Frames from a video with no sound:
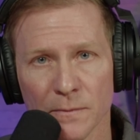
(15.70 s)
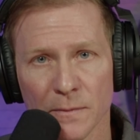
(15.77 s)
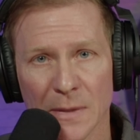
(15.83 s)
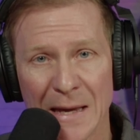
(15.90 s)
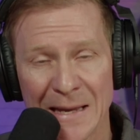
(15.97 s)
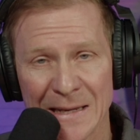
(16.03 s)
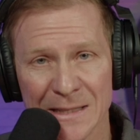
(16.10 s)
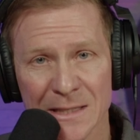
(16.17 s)

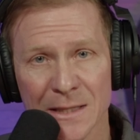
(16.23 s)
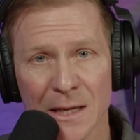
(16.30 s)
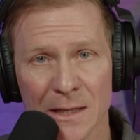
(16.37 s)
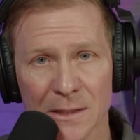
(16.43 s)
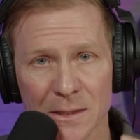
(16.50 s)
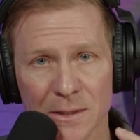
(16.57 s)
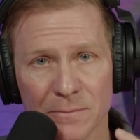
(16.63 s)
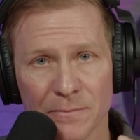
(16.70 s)
And it's
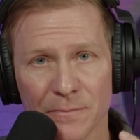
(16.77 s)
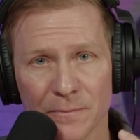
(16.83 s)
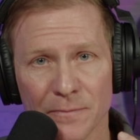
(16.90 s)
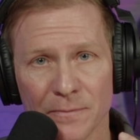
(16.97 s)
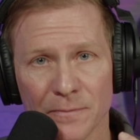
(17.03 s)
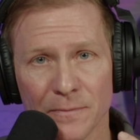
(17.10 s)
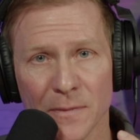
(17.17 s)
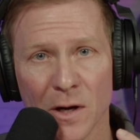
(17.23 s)
this,
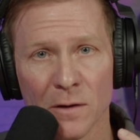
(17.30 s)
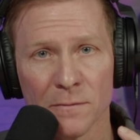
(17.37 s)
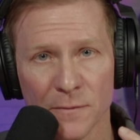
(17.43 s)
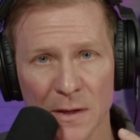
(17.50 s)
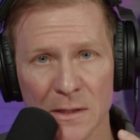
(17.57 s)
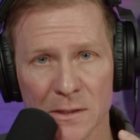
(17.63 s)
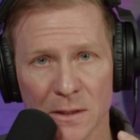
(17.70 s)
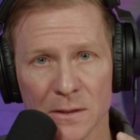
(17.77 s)
our
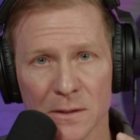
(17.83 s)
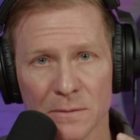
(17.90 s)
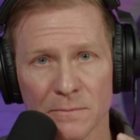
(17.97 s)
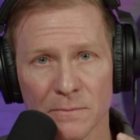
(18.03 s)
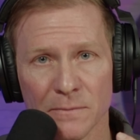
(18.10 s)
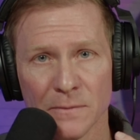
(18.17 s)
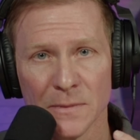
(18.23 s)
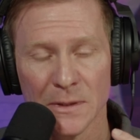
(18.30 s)
faces.
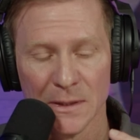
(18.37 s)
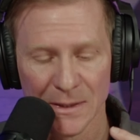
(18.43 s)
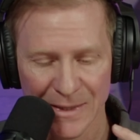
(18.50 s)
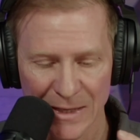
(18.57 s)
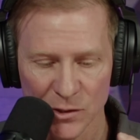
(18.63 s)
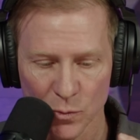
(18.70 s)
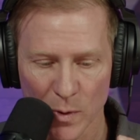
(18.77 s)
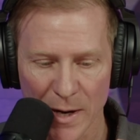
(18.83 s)

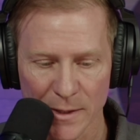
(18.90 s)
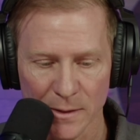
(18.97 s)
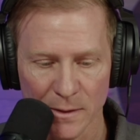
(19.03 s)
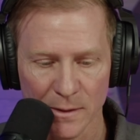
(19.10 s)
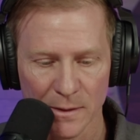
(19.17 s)
That's right.